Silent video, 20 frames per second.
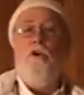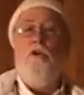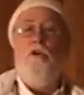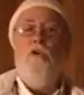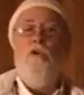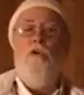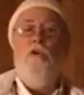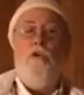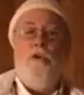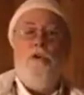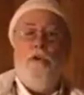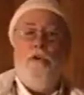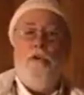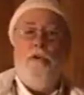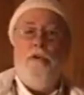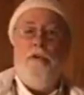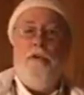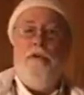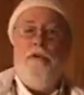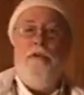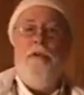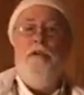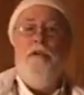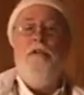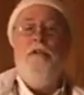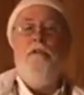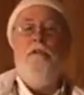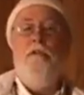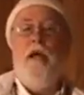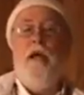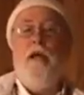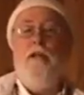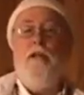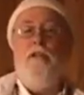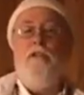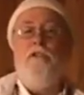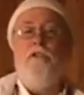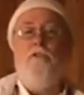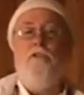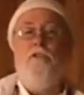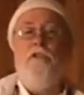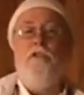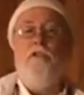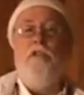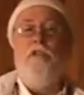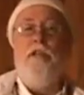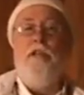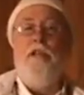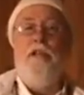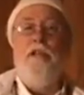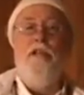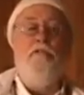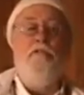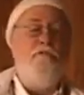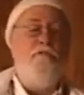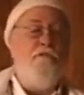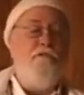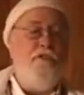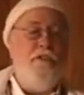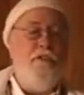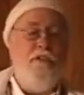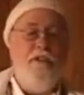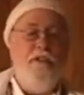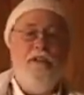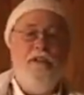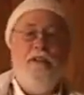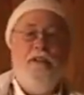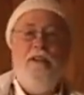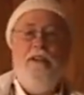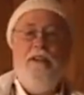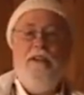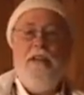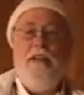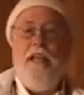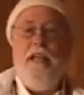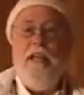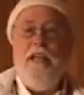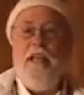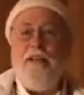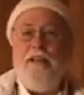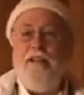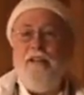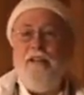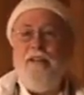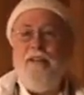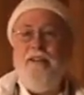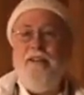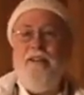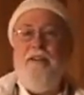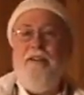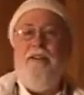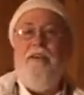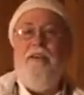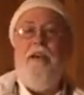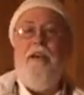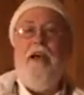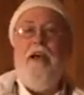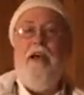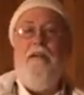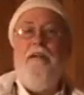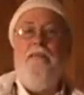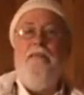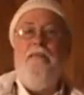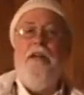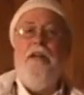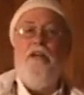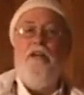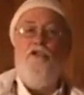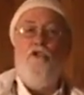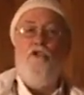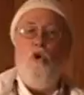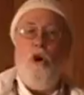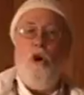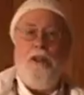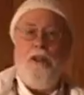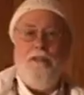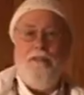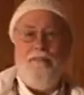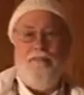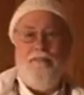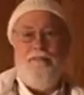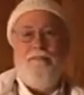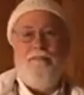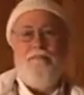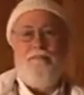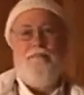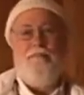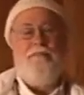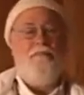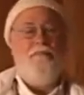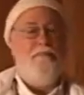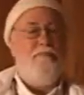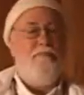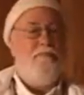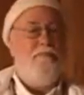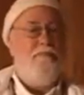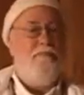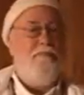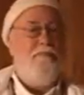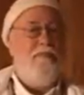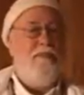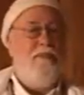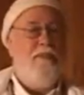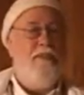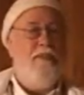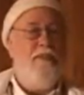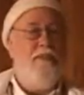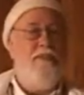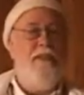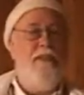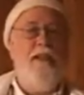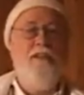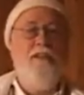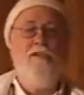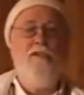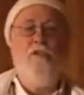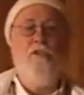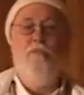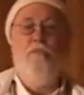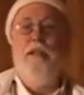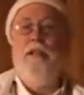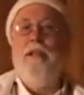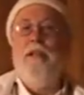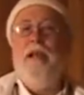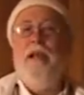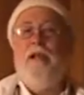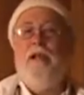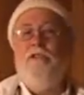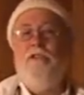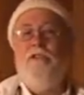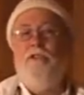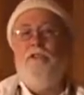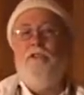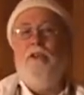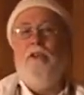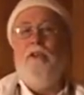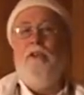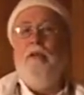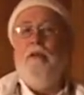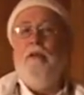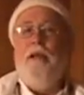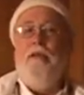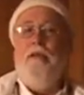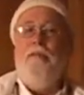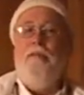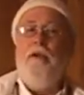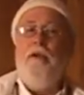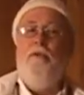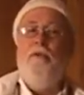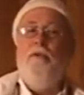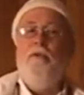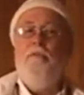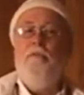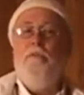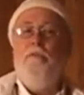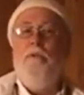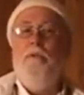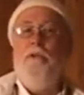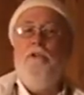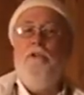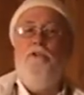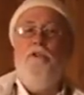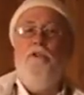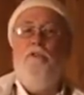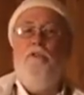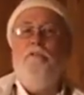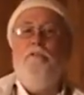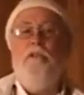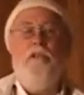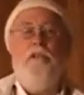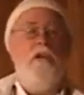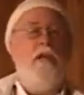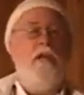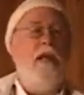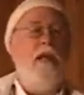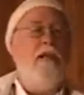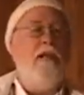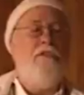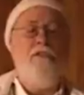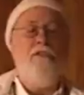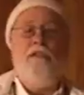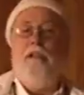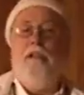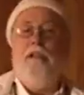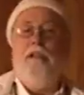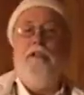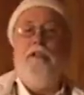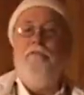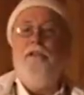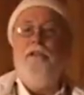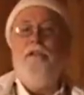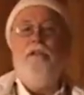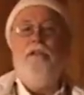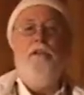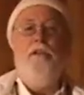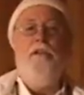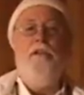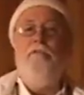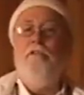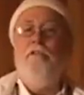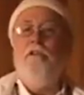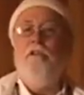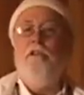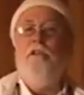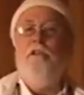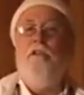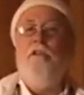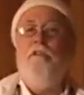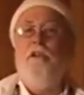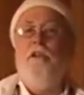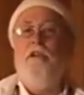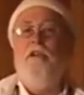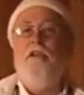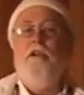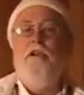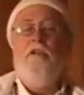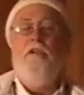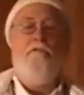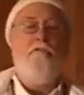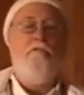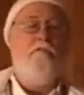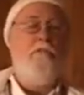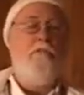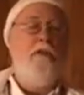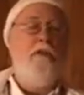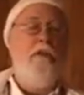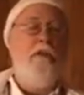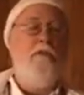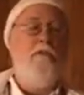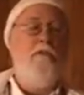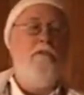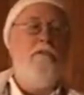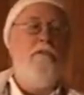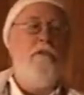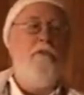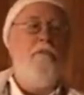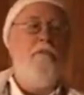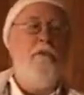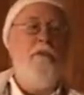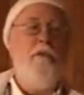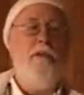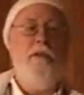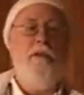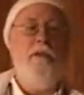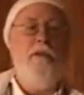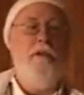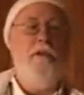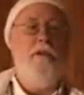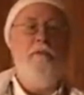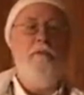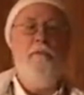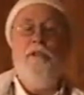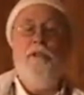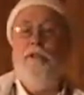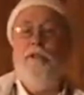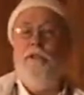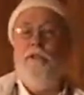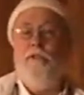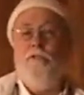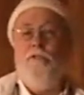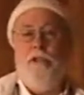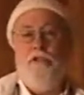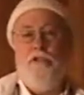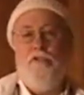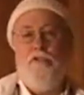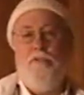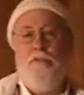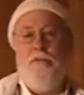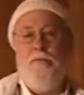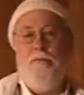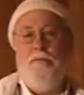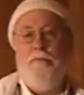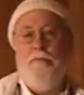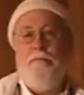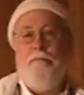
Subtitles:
heard in their palace was give, eat, and enjoy. They had so many guests, and they were simply serving their guests and giving and giving and giving from their seemingly unlimited treasury.